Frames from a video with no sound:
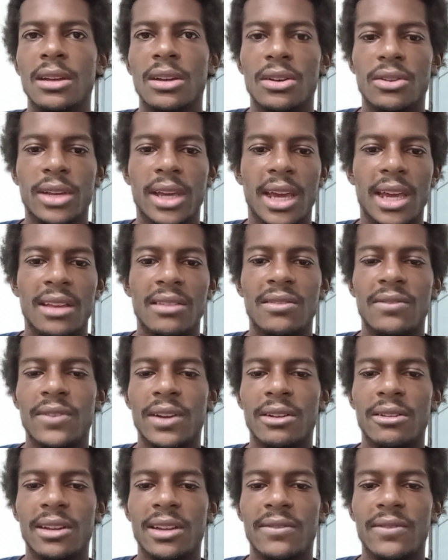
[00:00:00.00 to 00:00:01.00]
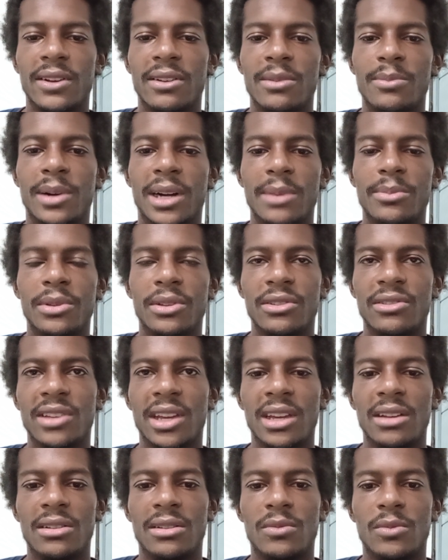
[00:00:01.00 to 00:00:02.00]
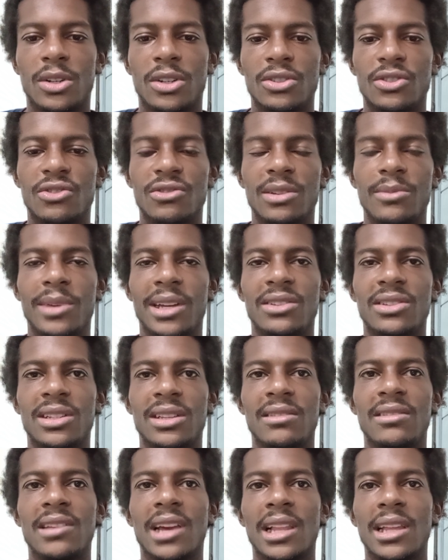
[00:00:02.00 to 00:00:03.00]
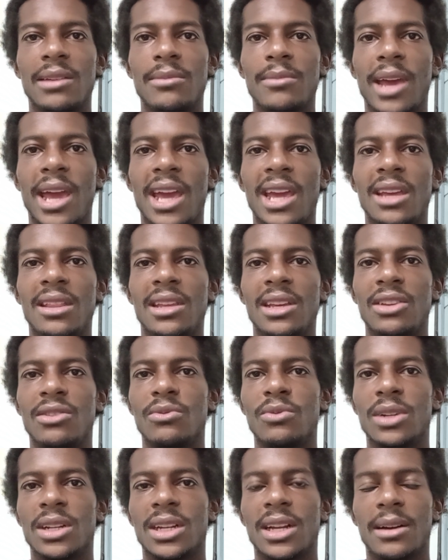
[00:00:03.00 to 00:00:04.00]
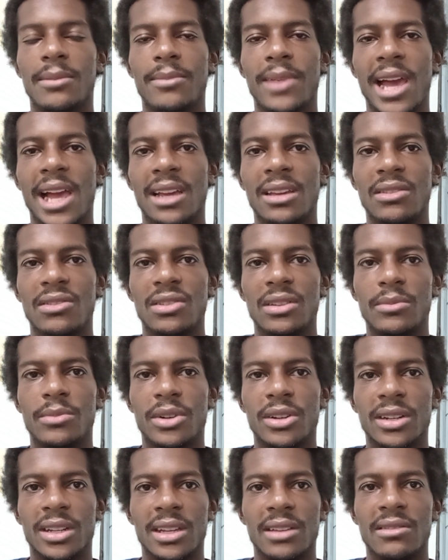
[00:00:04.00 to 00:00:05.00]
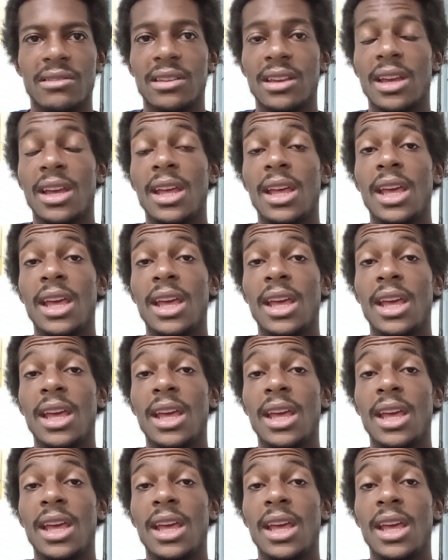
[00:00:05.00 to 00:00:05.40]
Okay, it's a very, very popular saying on Wall Street, basically sell in May and then you want to come back into the markets